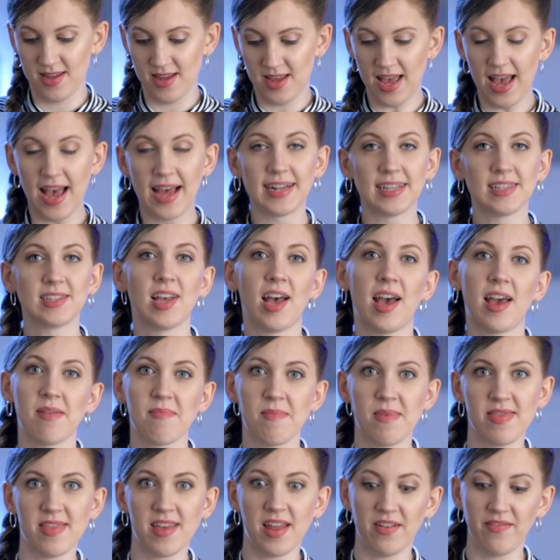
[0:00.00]
at a
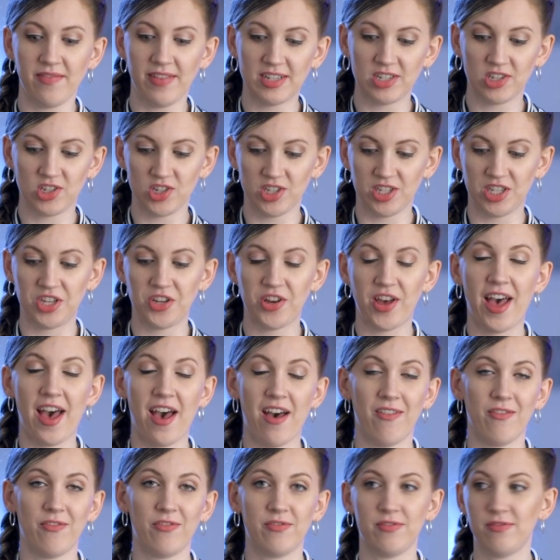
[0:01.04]
time, and then eventually you'll
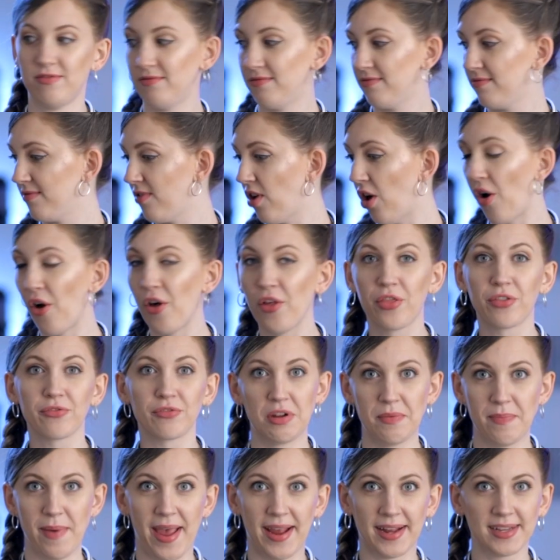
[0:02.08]
have all
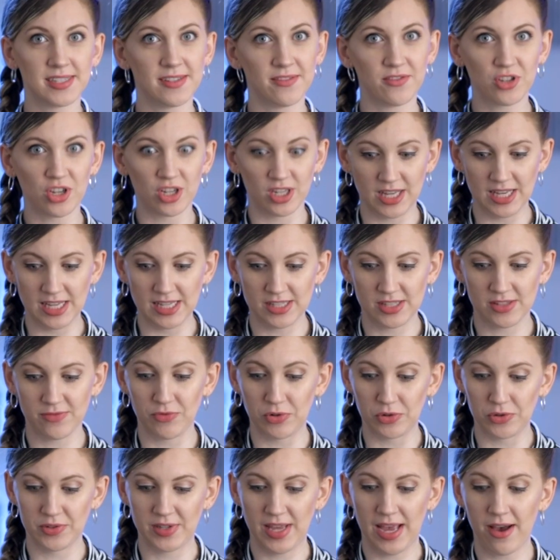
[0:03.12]
3 packs of cookies
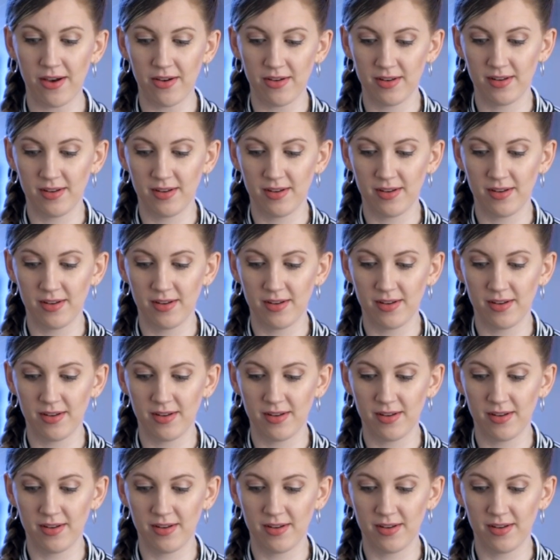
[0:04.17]
rolled out,